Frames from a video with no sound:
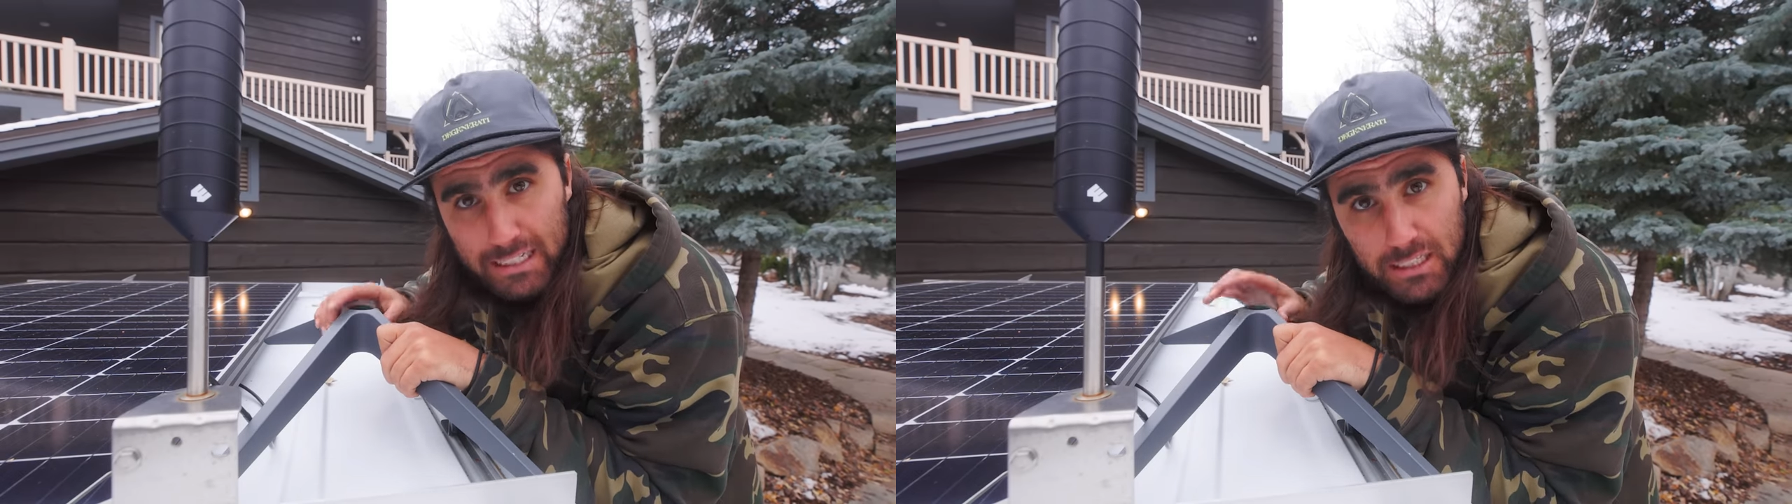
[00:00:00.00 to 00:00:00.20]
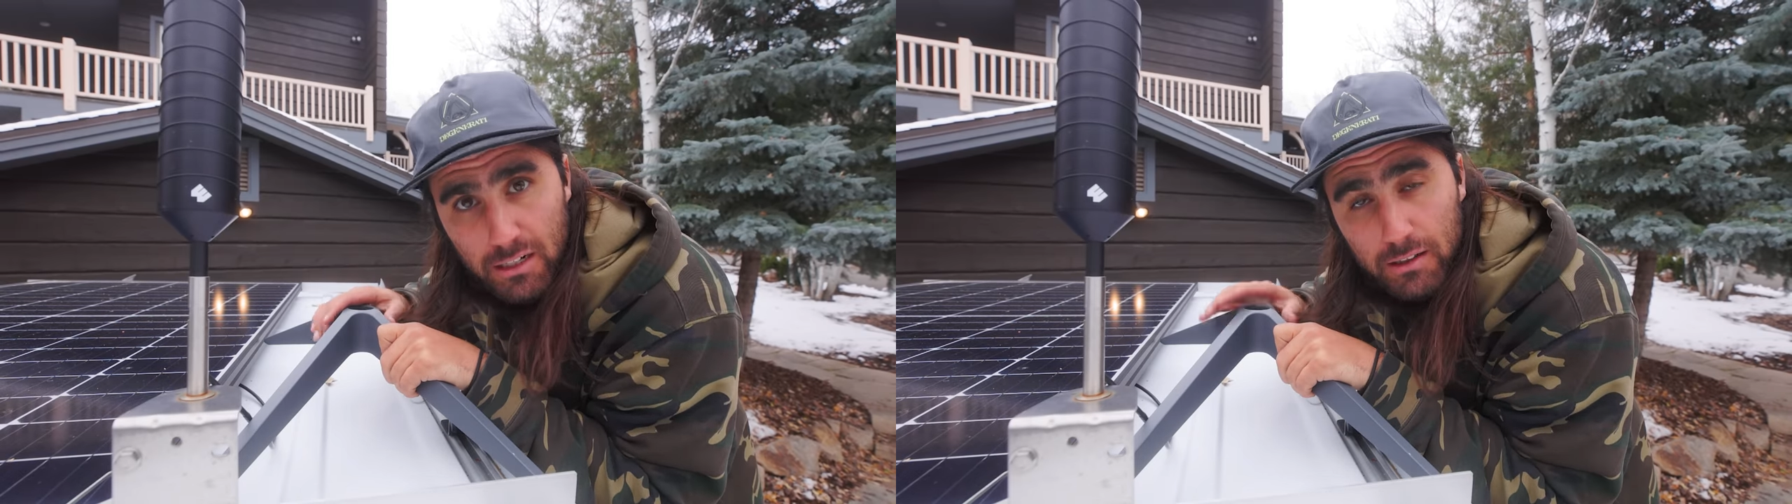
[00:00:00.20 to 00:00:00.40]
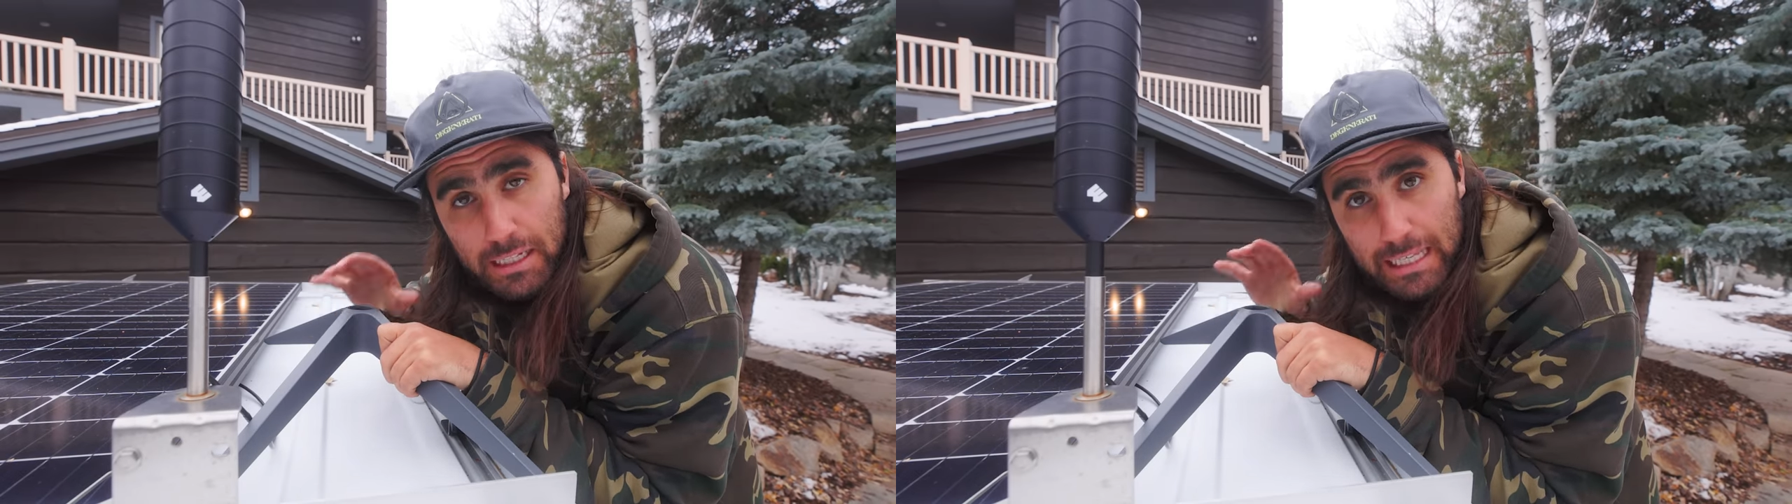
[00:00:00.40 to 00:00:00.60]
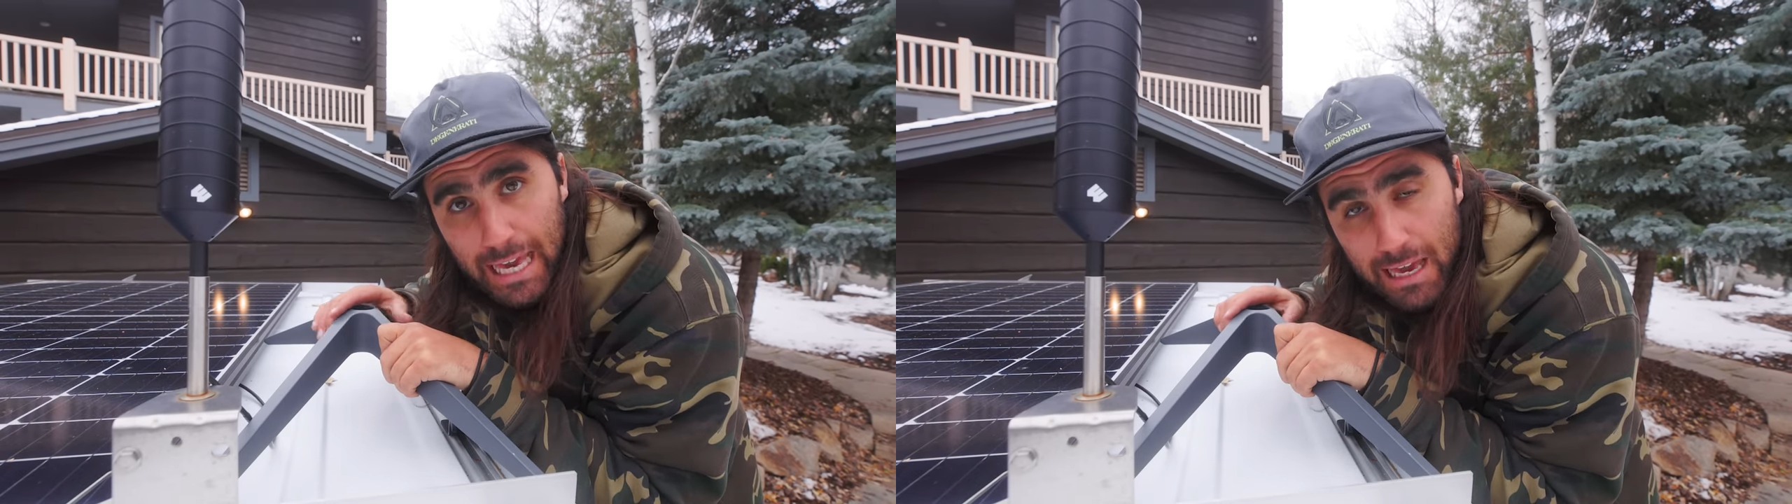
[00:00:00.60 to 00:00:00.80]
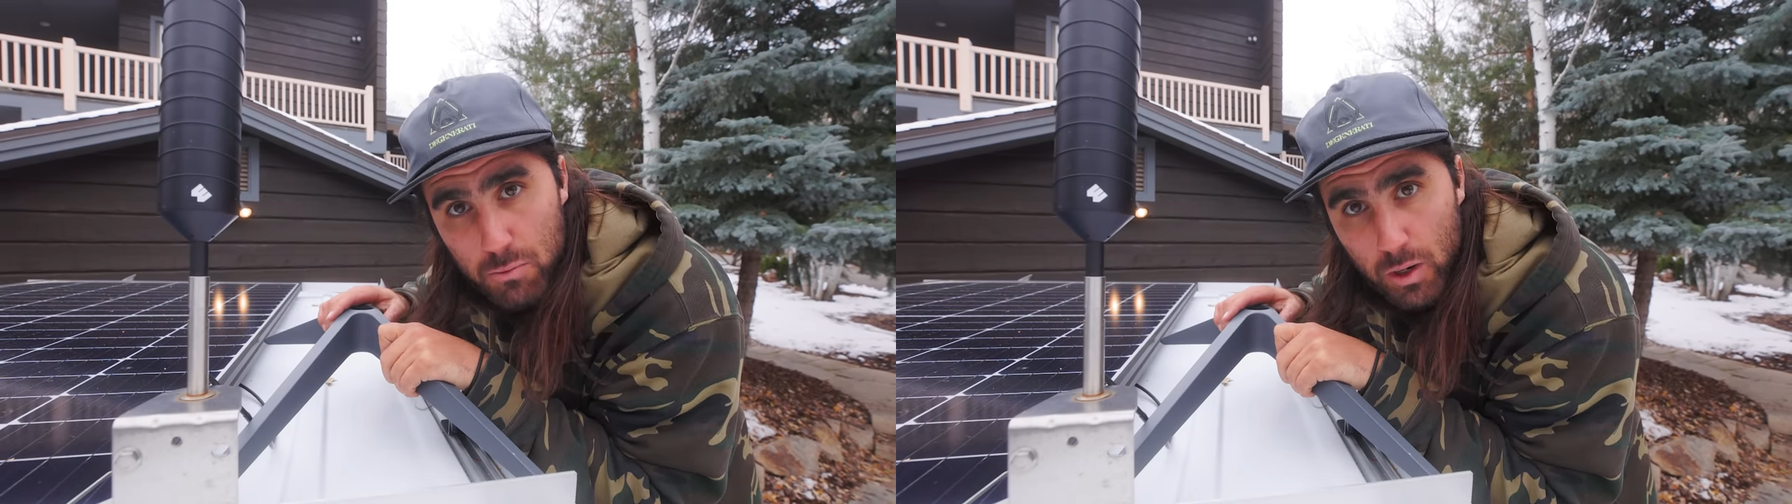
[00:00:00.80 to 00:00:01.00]
that Starlink
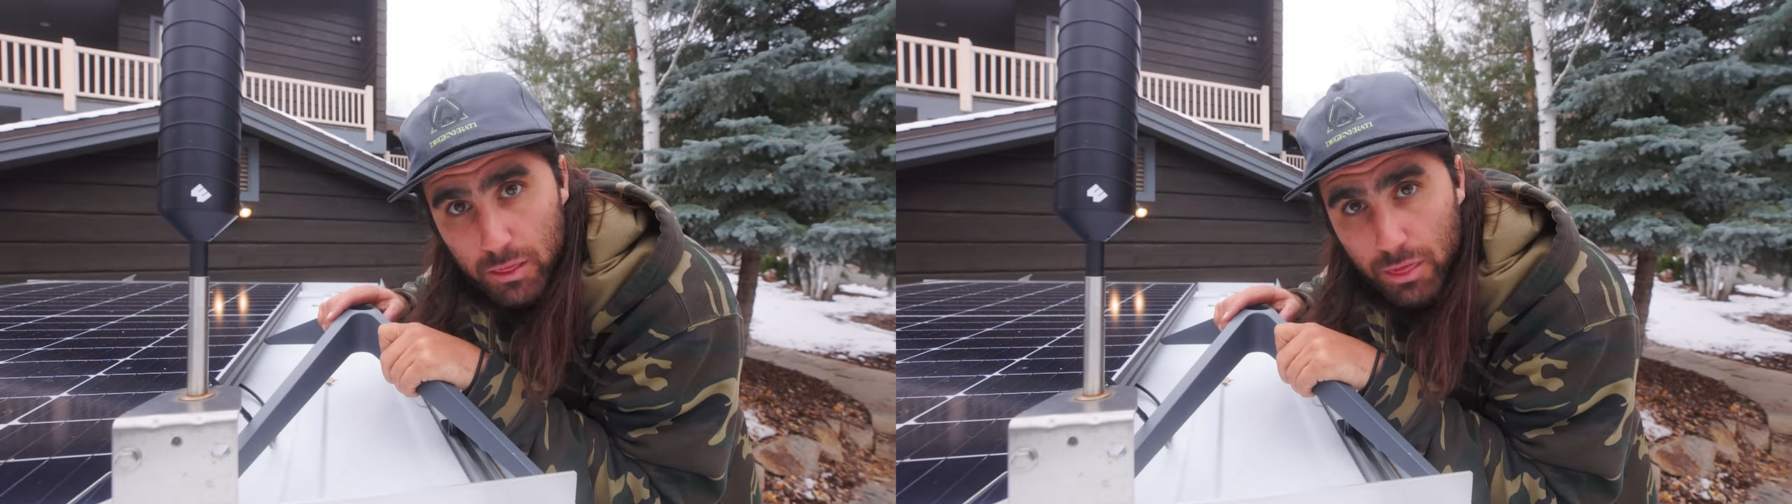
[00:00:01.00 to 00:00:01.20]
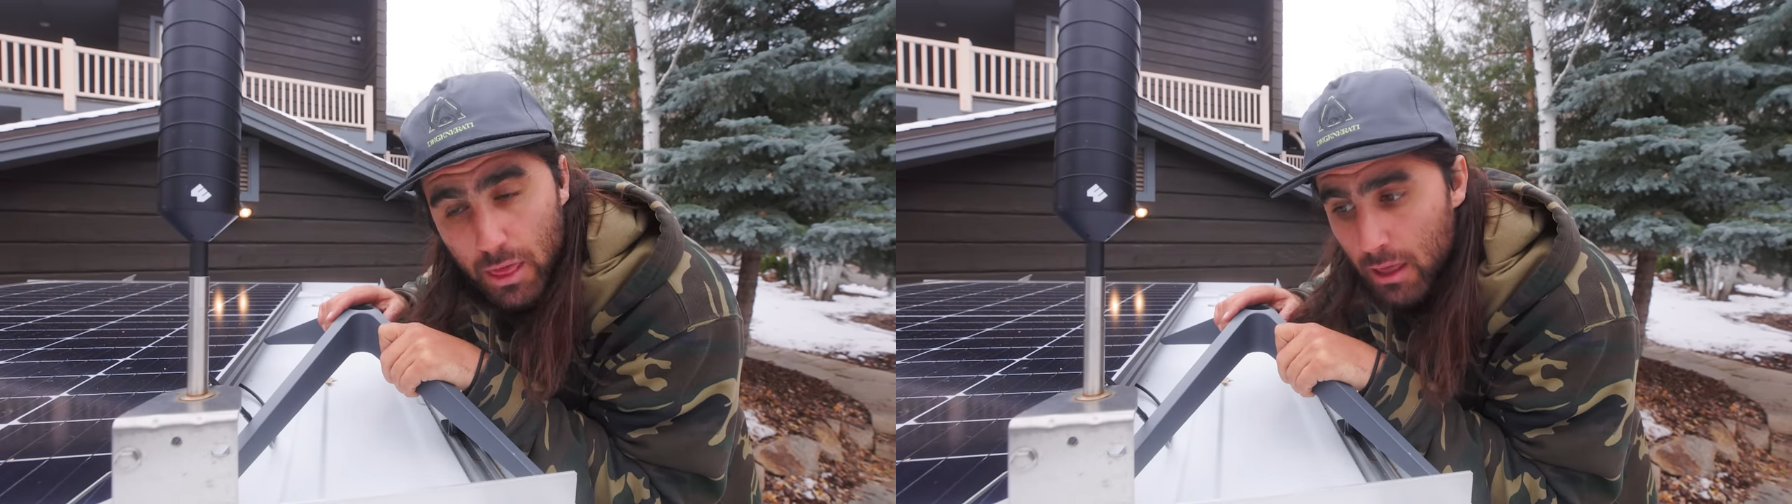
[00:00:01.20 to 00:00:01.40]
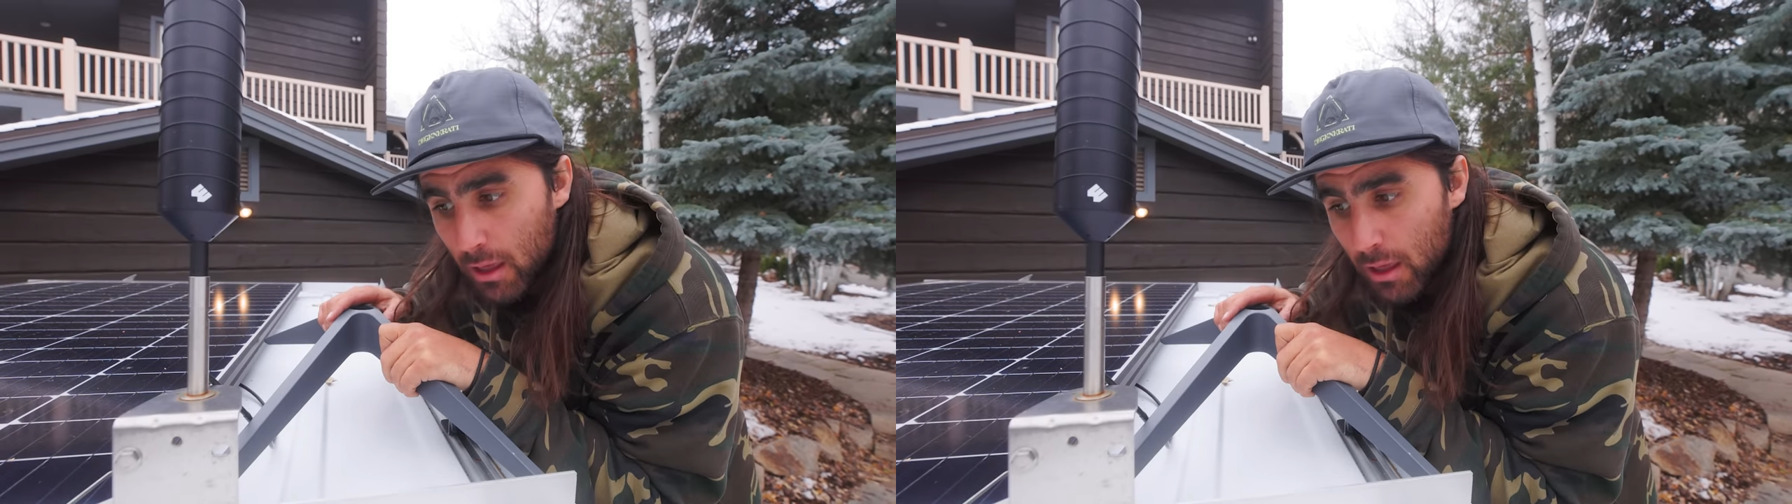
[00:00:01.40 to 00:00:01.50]
came with